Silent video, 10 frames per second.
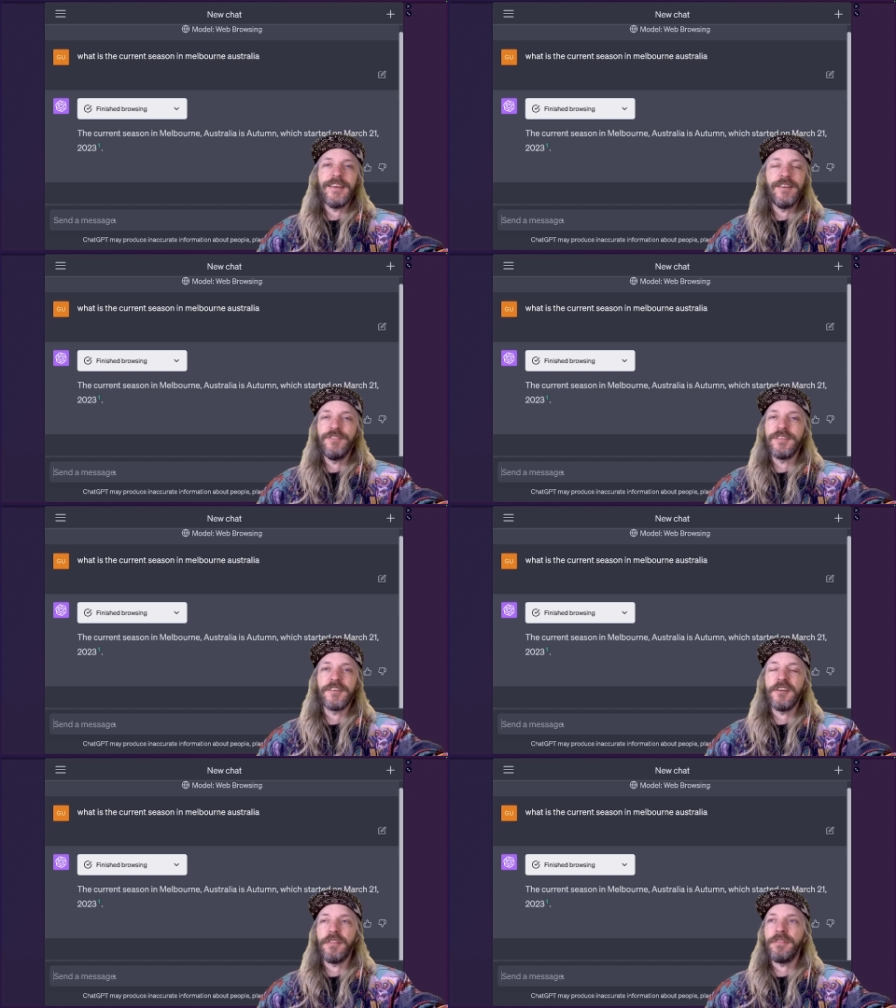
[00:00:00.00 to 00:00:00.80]
you've just
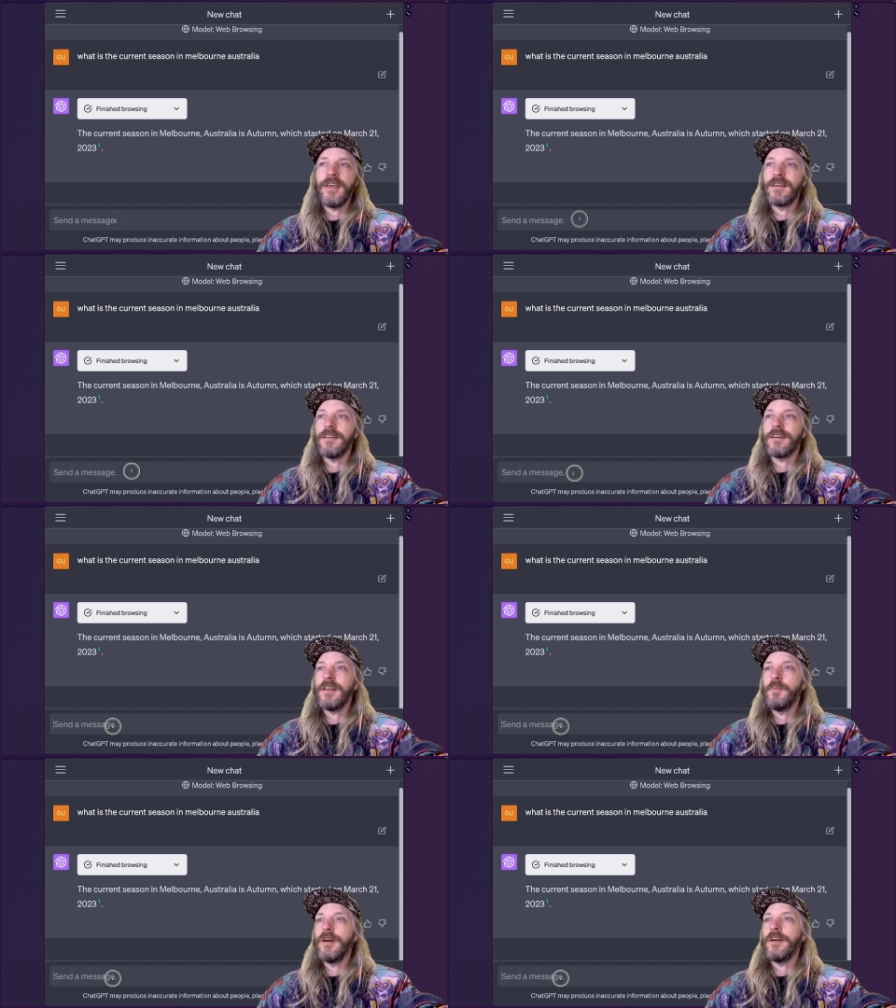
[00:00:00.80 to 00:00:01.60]
got to think like an
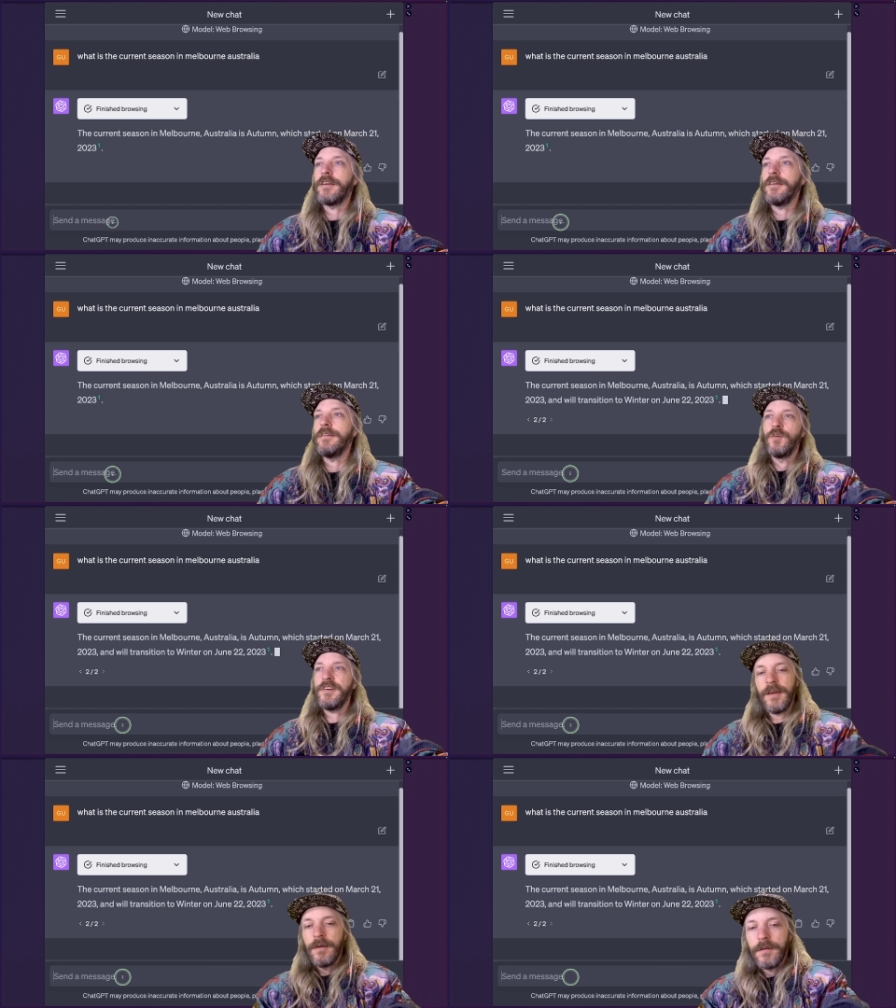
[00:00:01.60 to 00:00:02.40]
American. What
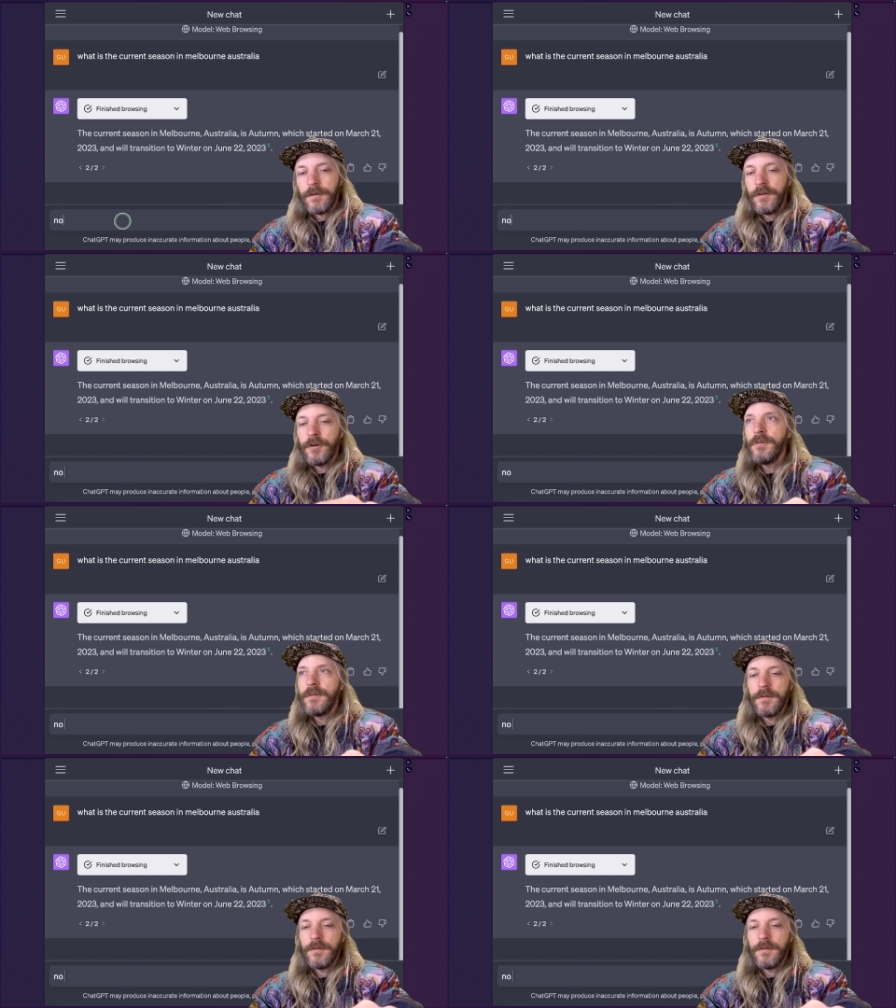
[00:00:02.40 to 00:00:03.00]
if I say, no,